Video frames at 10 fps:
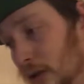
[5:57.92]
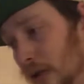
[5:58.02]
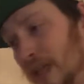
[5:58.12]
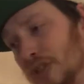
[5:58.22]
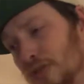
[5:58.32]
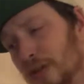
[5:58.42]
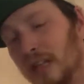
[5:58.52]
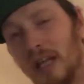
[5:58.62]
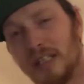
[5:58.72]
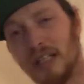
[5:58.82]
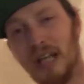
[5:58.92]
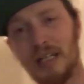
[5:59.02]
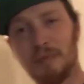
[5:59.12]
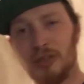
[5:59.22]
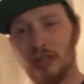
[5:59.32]
history lesson
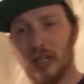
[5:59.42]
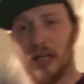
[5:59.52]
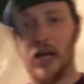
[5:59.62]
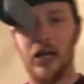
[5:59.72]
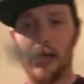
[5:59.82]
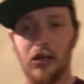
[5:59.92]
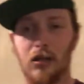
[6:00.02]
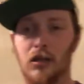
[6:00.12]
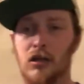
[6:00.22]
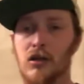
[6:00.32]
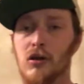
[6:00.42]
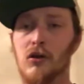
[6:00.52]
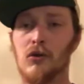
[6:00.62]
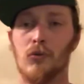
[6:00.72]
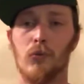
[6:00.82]
as much as I can
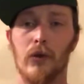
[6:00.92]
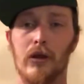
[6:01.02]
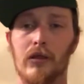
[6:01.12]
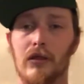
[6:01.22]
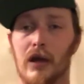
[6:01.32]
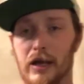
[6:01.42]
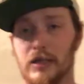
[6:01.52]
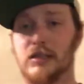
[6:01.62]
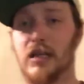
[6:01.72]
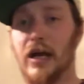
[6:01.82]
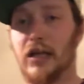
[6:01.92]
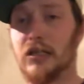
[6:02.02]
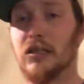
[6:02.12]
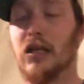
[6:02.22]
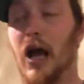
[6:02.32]
with hand
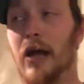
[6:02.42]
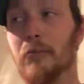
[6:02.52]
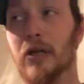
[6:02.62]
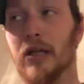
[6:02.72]
sacks. I am